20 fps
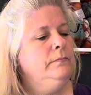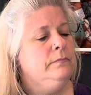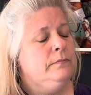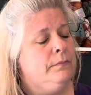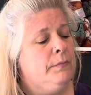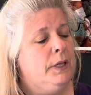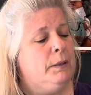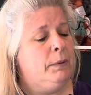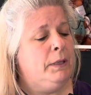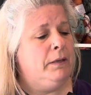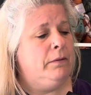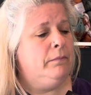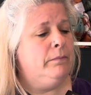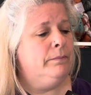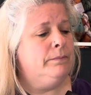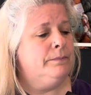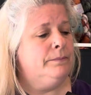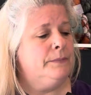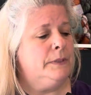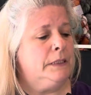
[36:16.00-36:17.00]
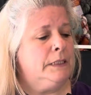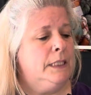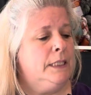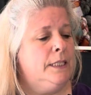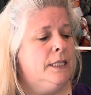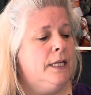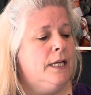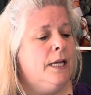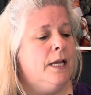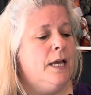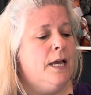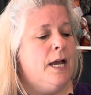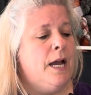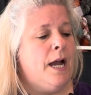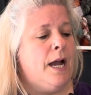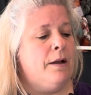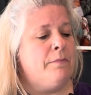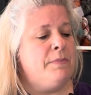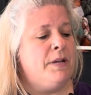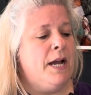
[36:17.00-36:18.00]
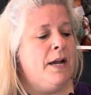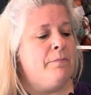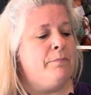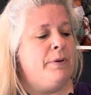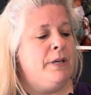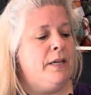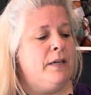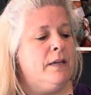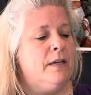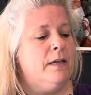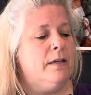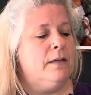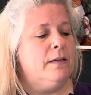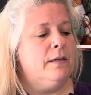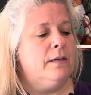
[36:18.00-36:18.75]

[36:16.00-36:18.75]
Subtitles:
Maybe. I'm not big